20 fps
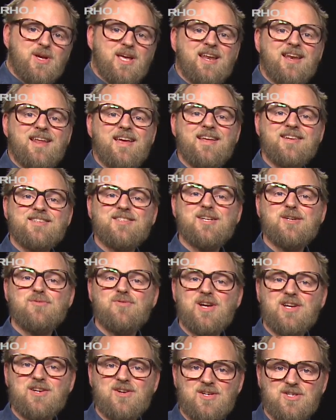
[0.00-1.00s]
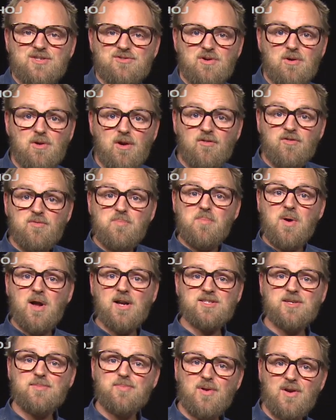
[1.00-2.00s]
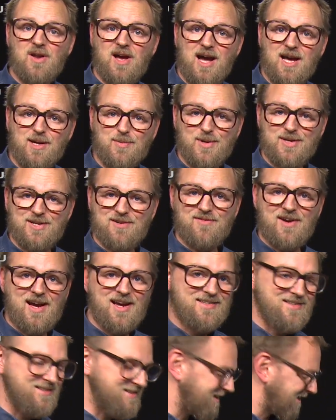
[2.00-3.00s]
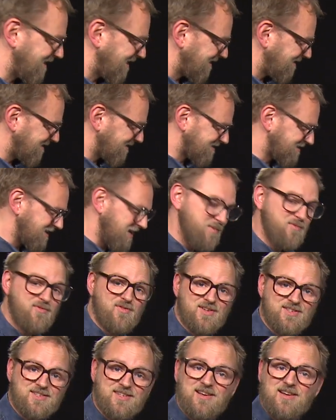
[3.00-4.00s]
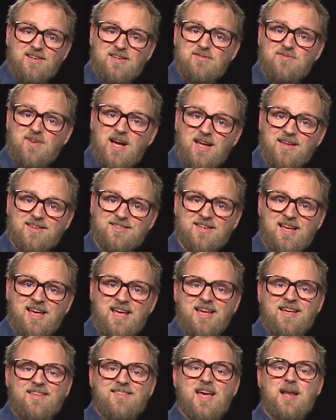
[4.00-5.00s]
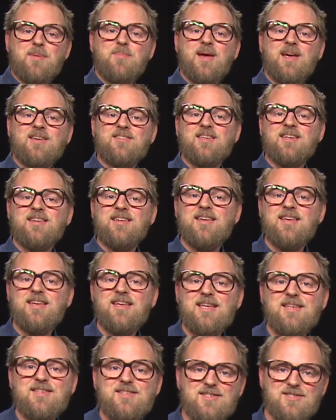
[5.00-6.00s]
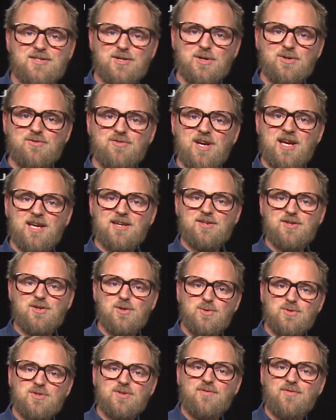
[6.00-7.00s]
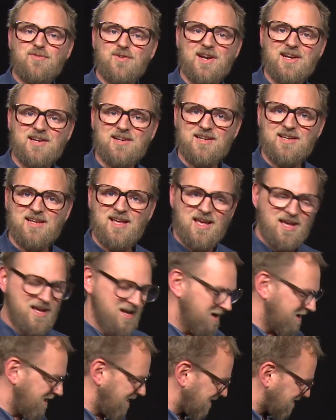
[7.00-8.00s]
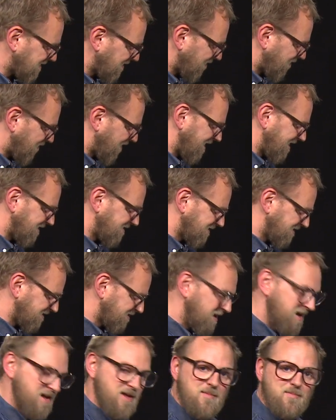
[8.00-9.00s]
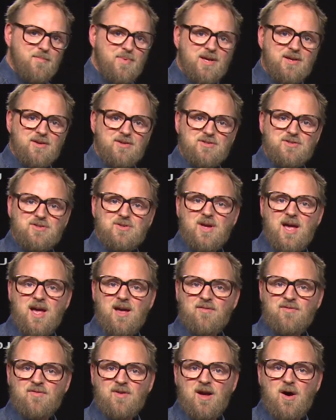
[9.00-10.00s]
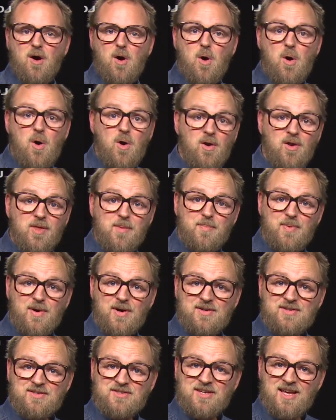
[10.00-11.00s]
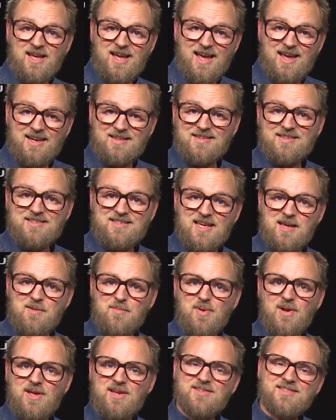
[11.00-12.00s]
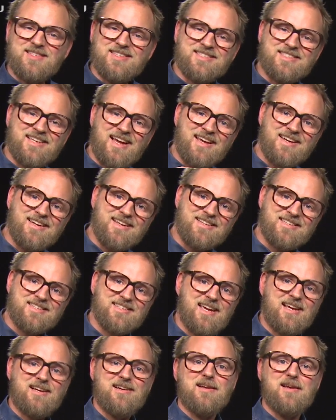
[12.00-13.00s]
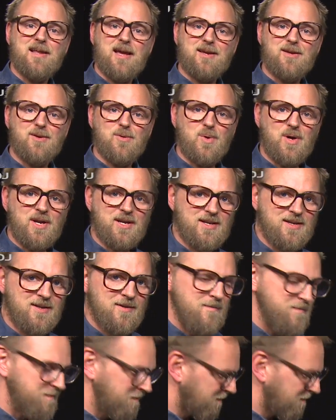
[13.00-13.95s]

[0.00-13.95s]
we can integrate control of multiple hardware devices in the same physical device. That makes it easy to create user-friendly interfaces because you have all the buttons at the same place, designed exactly like you wanted.